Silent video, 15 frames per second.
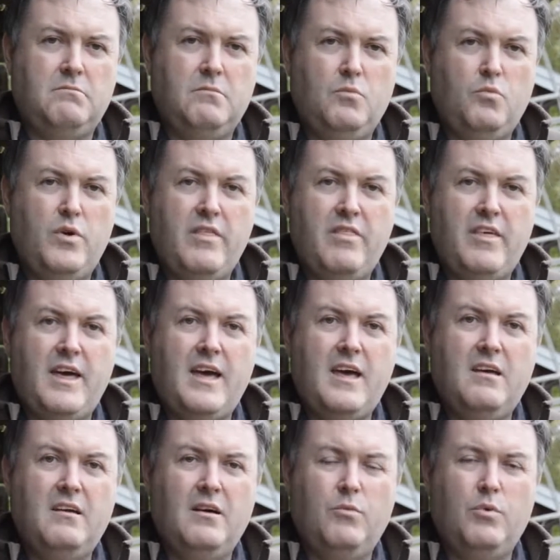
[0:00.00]
We're
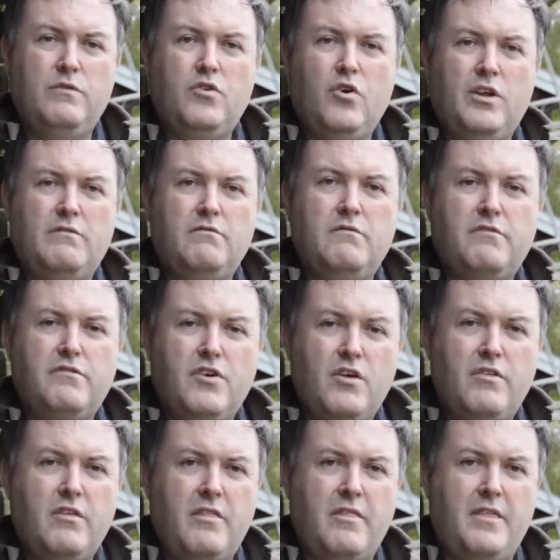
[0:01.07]
there. We've gone even
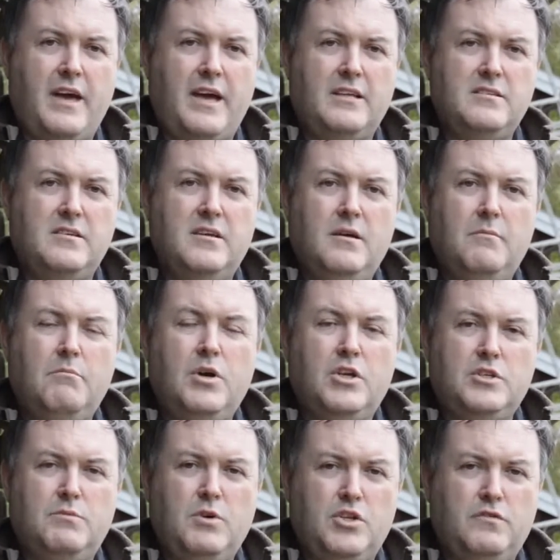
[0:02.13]
further than that,
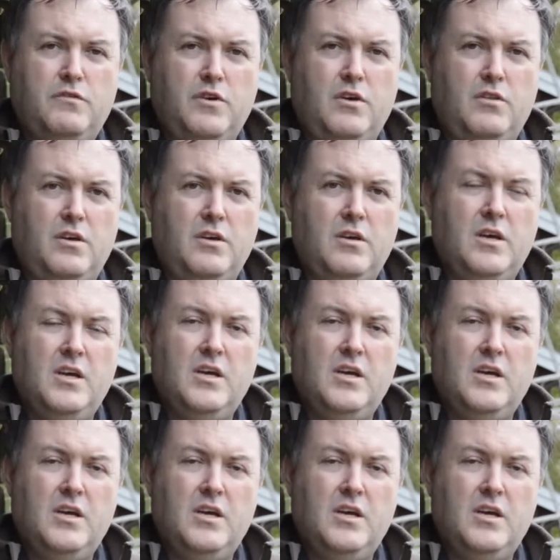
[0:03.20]
much, much further.